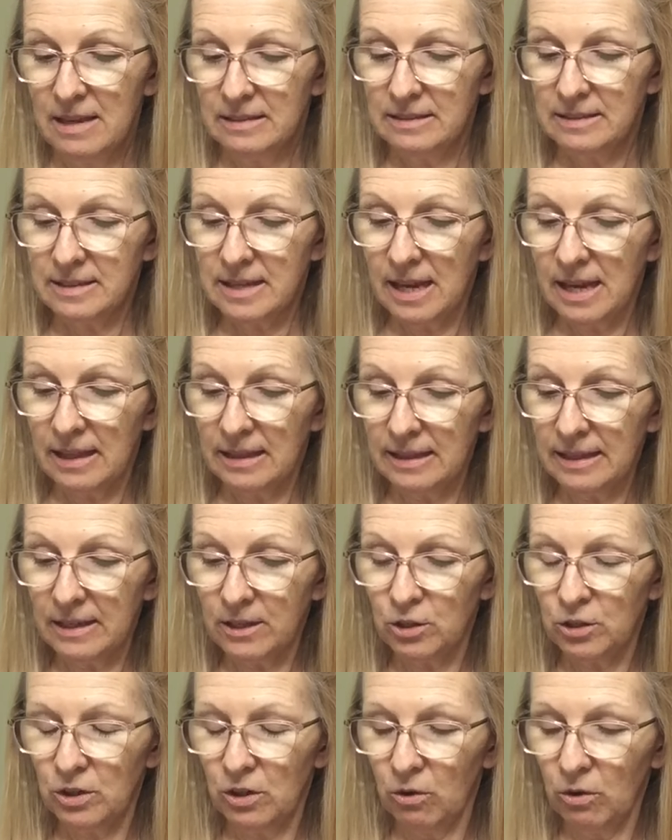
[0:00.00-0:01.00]
Stanley
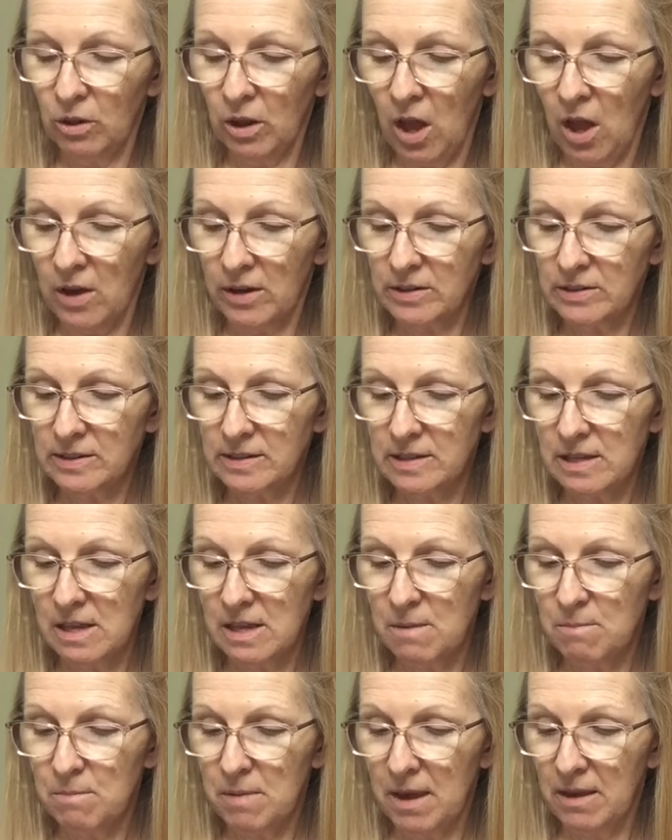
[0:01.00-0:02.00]
could no longer
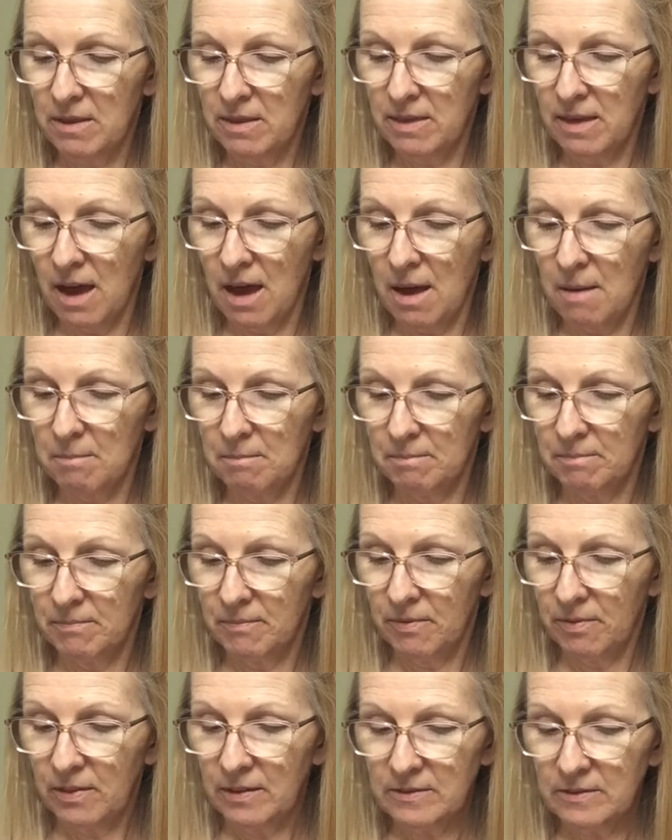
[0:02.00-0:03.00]
see Big Thumb.
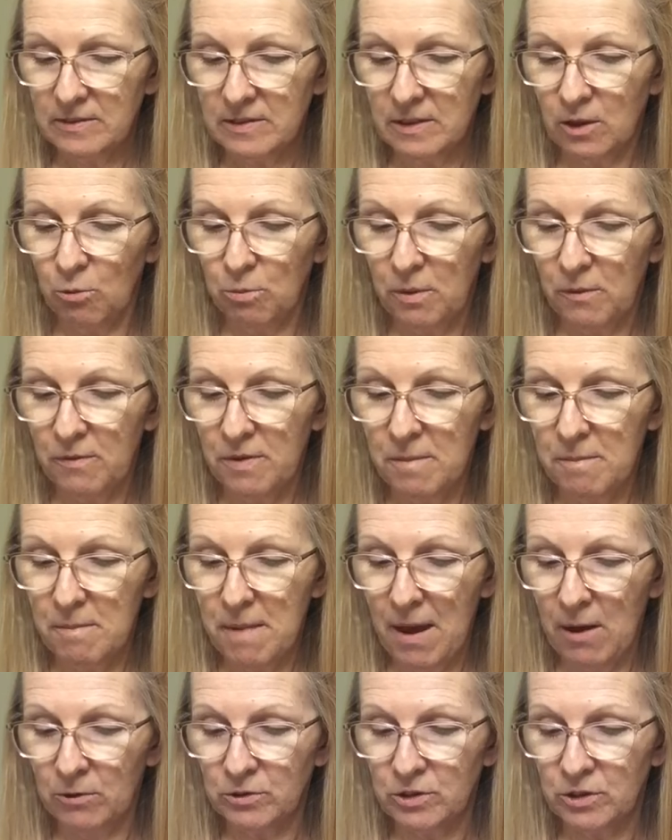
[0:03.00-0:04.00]
The slope of the
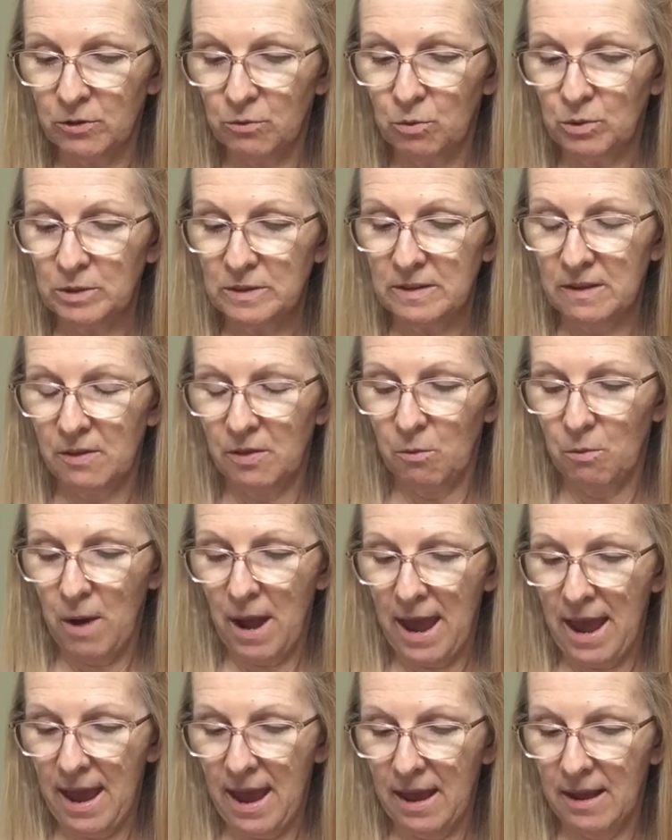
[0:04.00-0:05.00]
mountain was in the
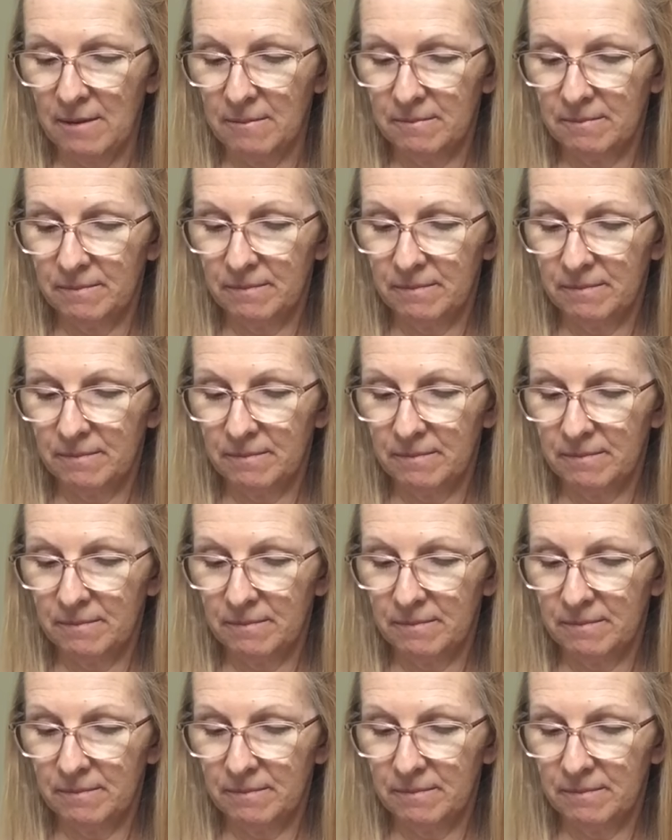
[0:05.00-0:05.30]
way.